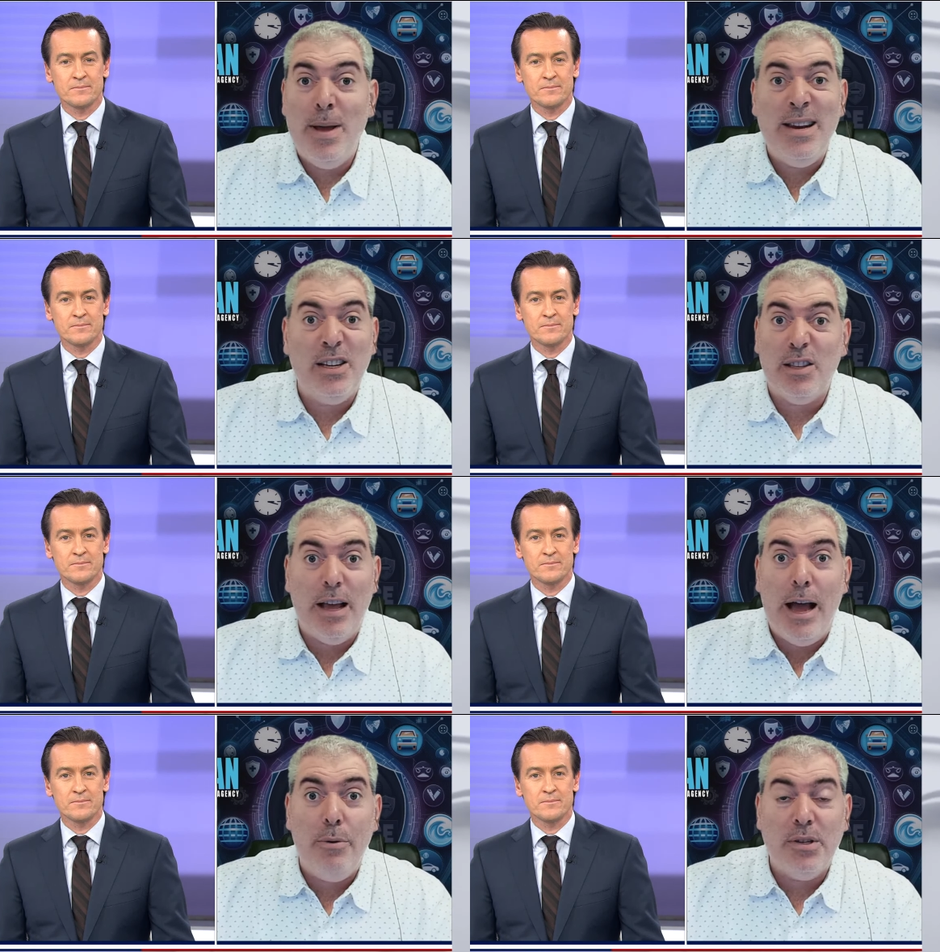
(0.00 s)

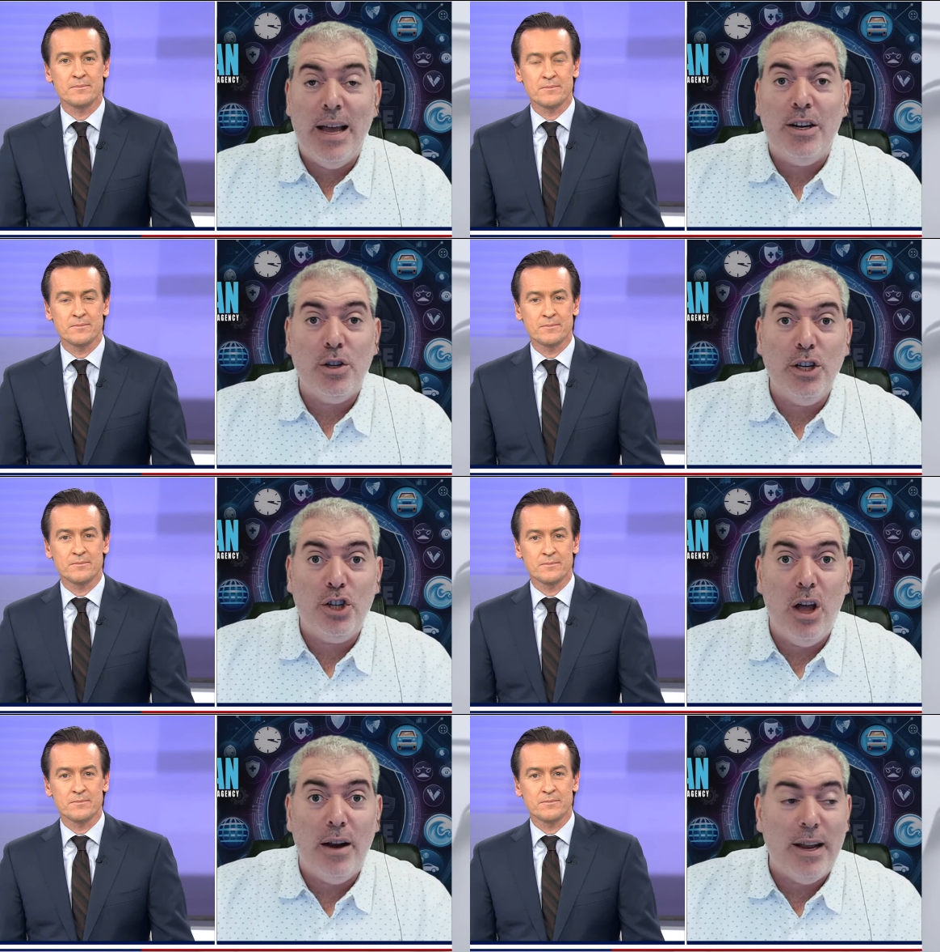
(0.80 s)
Speaker 1: tremendously. I was
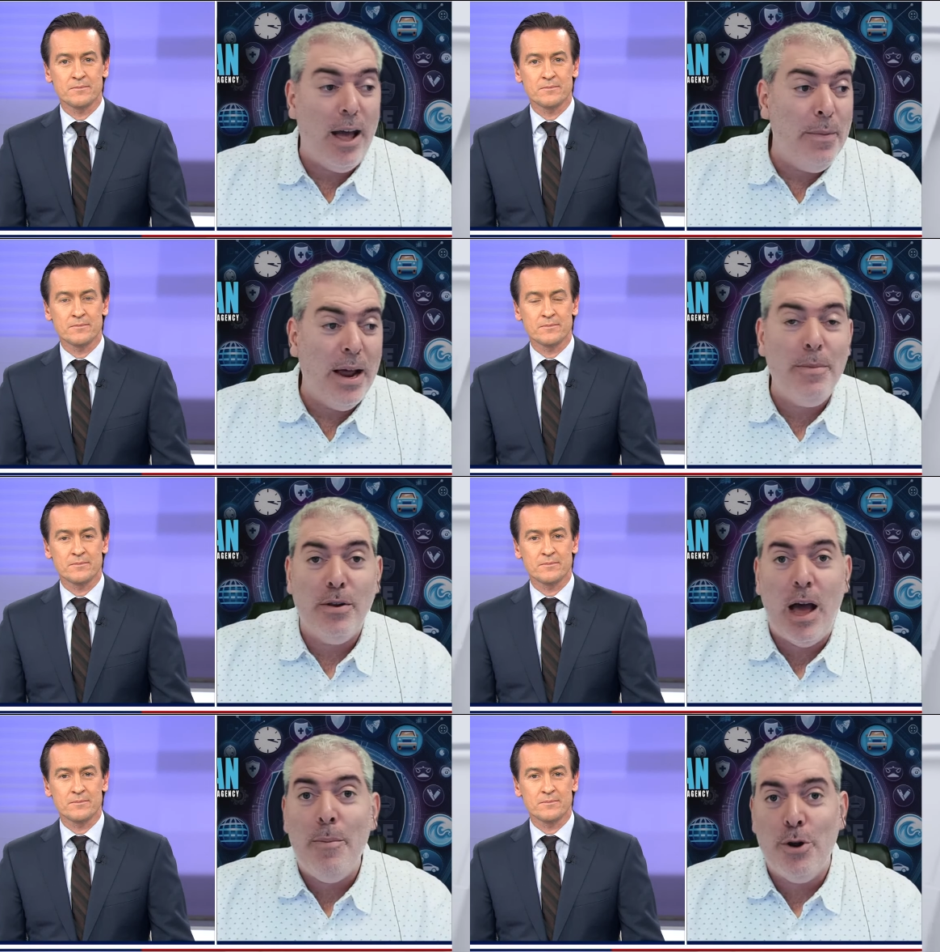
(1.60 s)
actually shocked. I, mean,
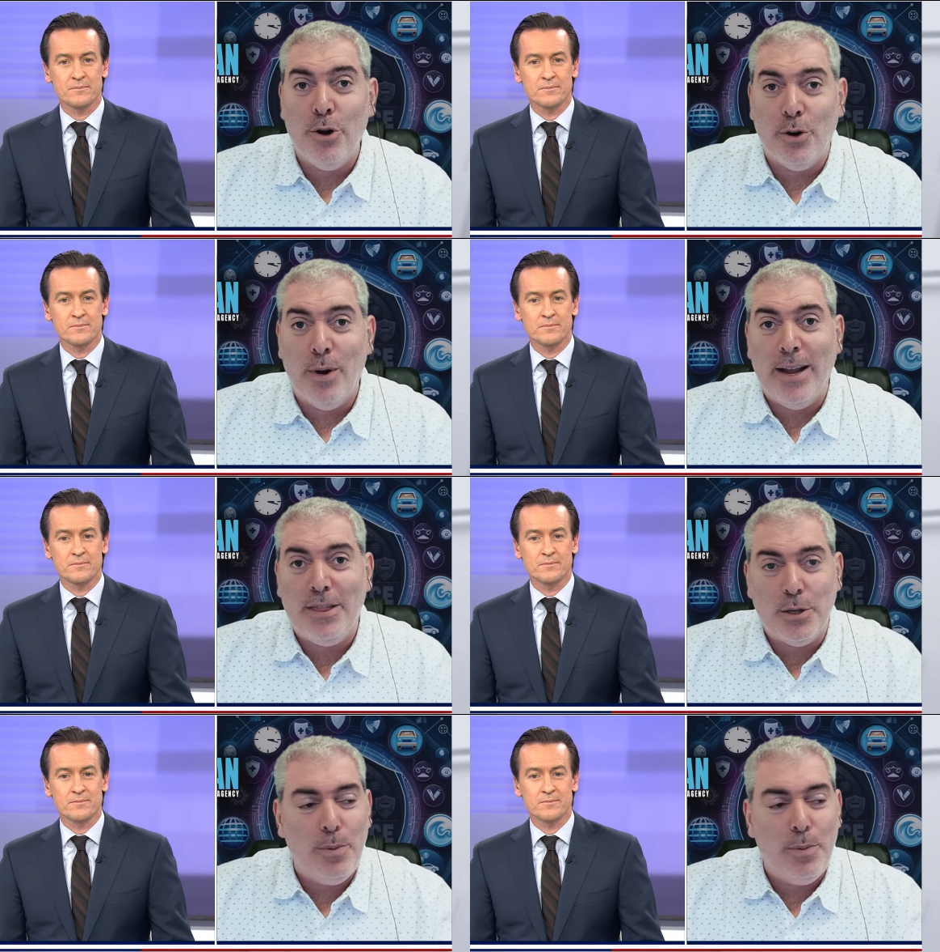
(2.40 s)
I'm a, I'm a nerd, right?